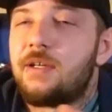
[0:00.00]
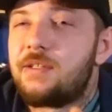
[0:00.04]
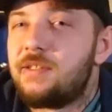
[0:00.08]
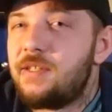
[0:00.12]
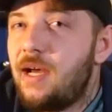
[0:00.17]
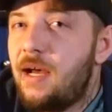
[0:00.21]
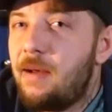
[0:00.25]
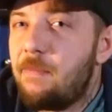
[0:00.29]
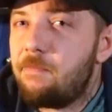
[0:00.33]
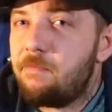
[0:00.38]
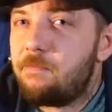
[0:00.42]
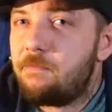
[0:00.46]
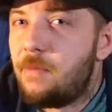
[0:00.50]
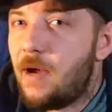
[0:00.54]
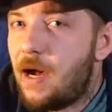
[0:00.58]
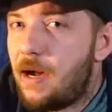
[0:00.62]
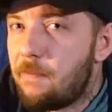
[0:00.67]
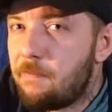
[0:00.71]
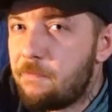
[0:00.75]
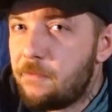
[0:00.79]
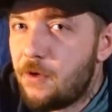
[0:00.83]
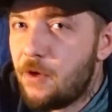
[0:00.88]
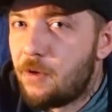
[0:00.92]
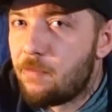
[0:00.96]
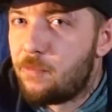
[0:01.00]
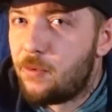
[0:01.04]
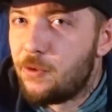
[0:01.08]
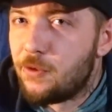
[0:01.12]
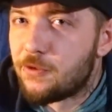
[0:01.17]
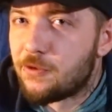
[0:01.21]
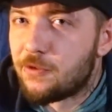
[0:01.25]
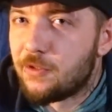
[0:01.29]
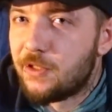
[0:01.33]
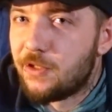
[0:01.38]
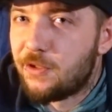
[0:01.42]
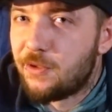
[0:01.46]
I said, I'm not
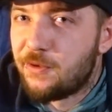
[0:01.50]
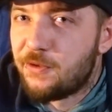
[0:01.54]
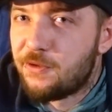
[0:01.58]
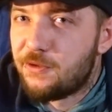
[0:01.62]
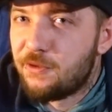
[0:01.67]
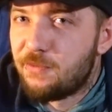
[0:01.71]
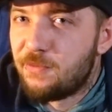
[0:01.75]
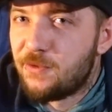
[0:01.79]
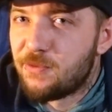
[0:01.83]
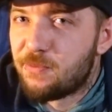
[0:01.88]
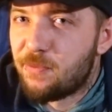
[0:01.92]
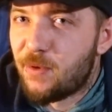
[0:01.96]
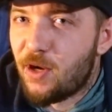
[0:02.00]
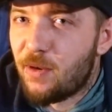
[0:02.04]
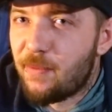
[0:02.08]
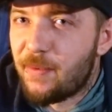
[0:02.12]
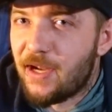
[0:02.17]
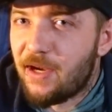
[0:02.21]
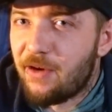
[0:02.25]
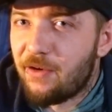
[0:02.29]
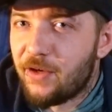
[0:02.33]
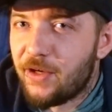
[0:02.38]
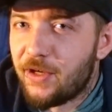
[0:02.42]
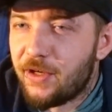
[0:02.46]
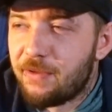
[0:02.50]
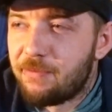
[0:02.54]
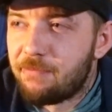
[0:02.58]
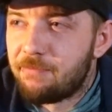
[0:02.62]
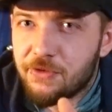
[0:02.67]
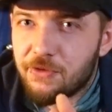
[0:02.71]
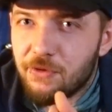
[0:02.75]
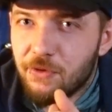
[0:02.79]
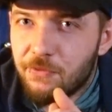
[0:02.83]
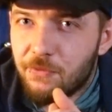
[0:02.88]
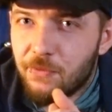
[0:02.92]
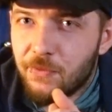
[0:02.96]
personally doing too much barbarian
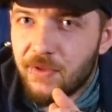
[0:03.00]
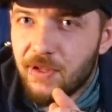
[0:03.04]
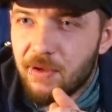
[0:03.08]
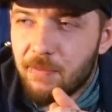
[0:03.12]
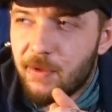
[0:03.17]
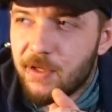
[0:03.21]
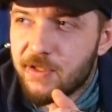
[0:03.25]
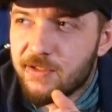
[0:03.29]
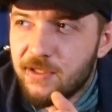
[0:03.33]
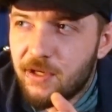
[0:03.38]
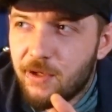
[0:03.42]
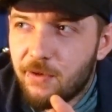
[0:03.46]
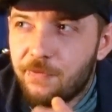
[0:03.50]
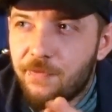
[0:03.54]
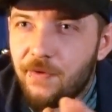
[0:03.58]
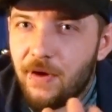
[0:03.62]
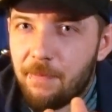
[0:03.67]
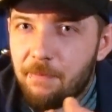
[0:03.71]
stuff with it myself.